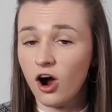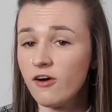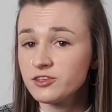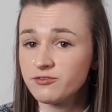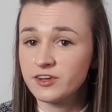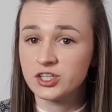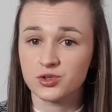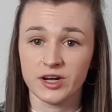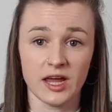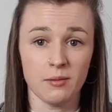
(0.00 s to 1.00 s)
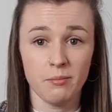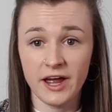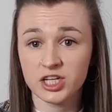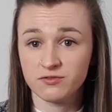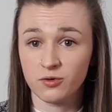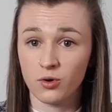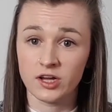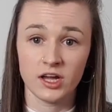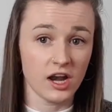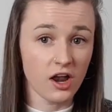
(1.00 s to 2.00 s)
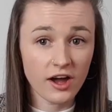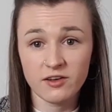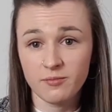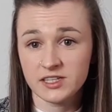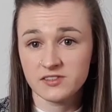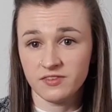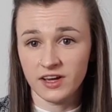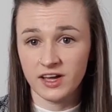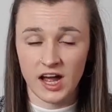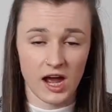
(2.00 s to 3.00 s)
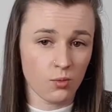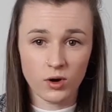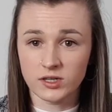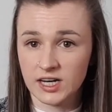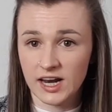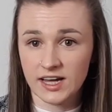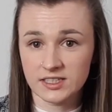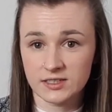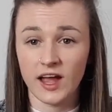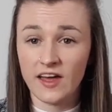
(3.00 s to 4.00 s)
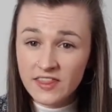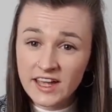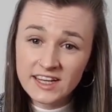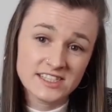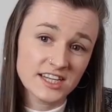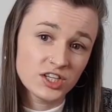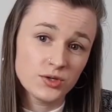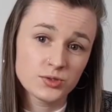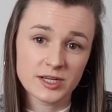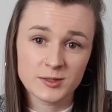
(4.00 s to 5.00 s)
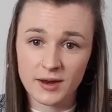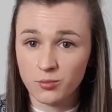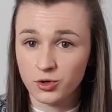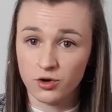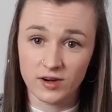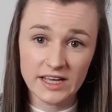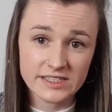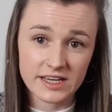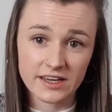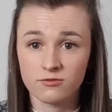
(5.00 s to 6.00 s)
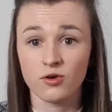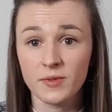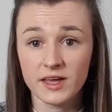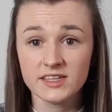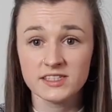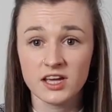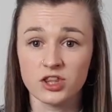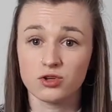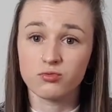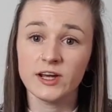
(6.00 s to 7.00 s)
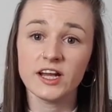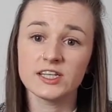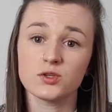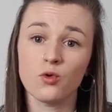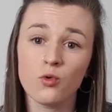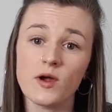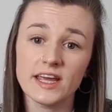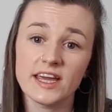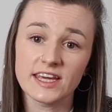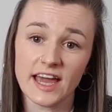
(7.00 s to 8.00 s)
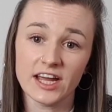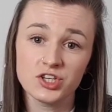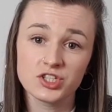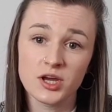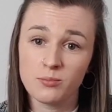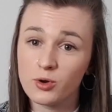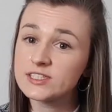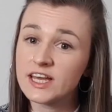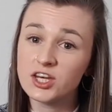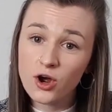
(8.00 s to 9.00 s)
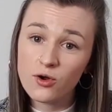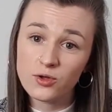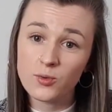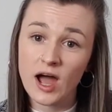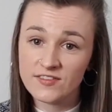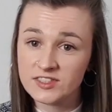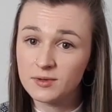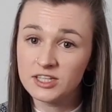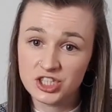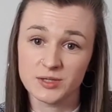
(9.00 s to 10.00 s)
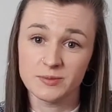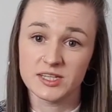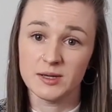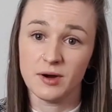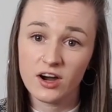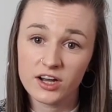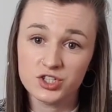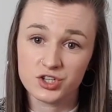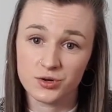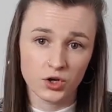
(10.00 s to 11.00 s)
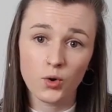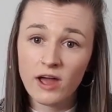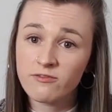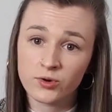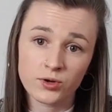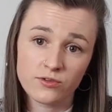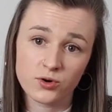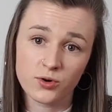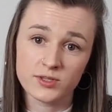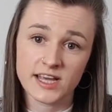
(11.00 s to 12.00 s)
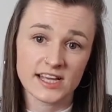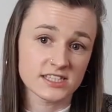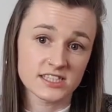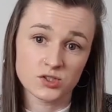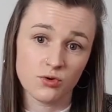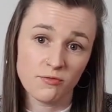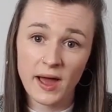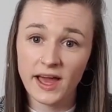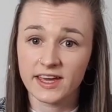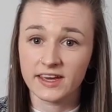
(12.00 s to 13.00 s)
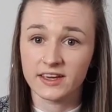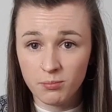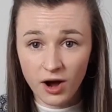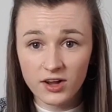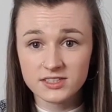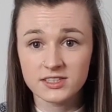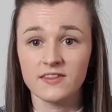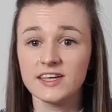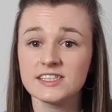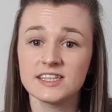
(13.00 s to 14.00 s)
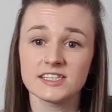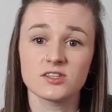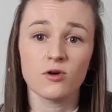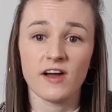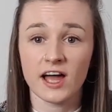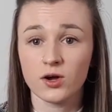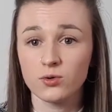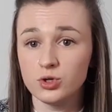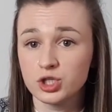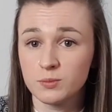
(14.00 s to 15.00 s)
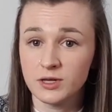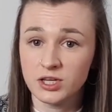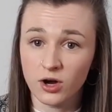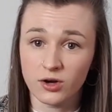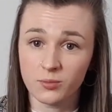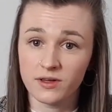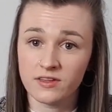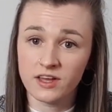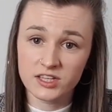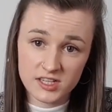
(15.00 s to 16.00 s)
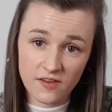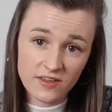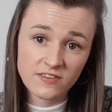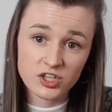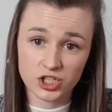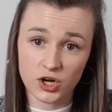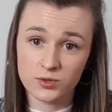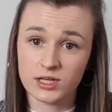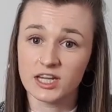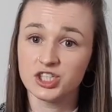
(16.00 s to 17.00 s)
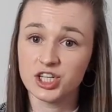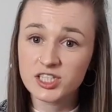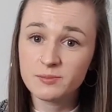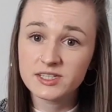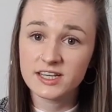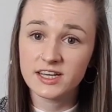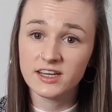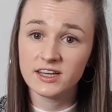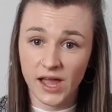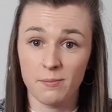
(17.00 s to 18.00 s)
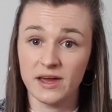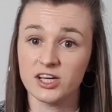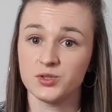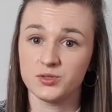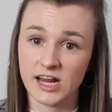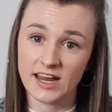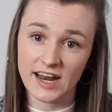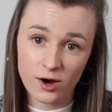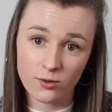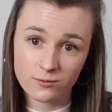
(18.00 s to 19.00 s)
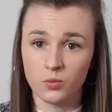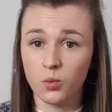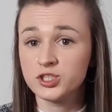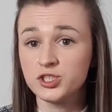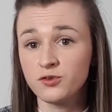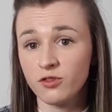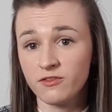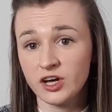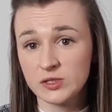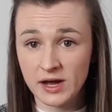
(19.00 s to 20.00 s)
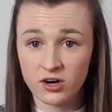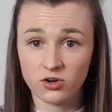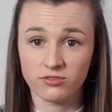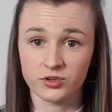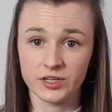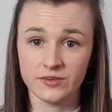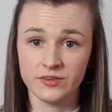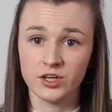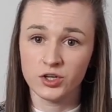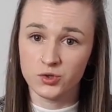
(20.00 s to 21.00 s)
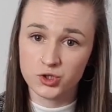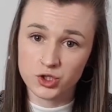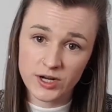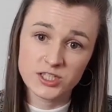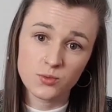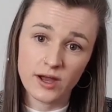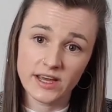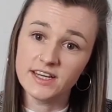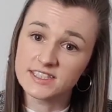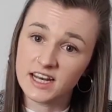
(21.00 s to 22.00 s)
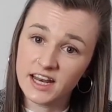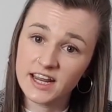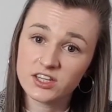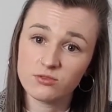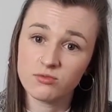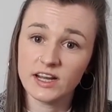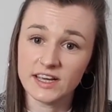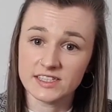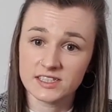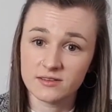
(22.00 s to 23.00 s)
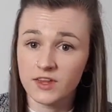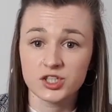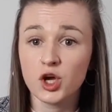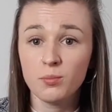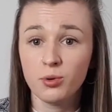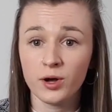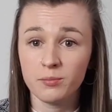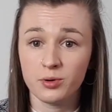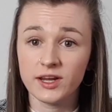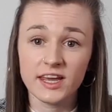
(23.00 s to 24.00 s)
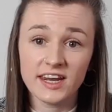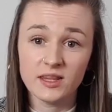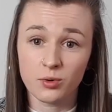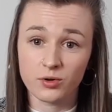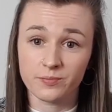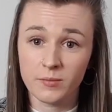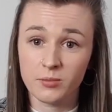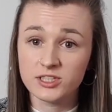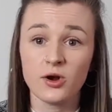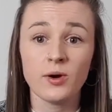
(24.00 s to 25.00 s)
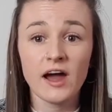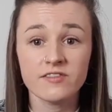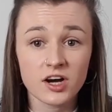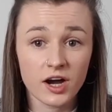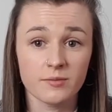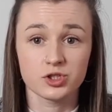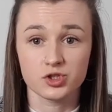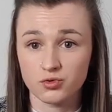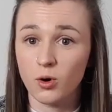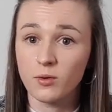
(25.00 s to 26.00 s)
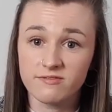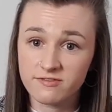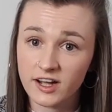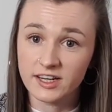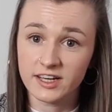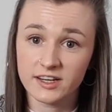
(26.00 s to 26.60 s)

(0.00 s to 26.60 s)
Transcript: after featuring in Pitchfork, line of best fit, and Wonderland, and then continue to explain what you're releasing. From this, the reader is already engaged because they know that you have some legitimacy behind you. Not everyone, of course, has this sort of backing, but this is the sort of angle you should be going with. Something that shows legitimacy and makes you stand out. Once you've got the first paragraph written, you straight away need to link the release. There's no point putting it near the bottom because they don't have time to scroll and find it.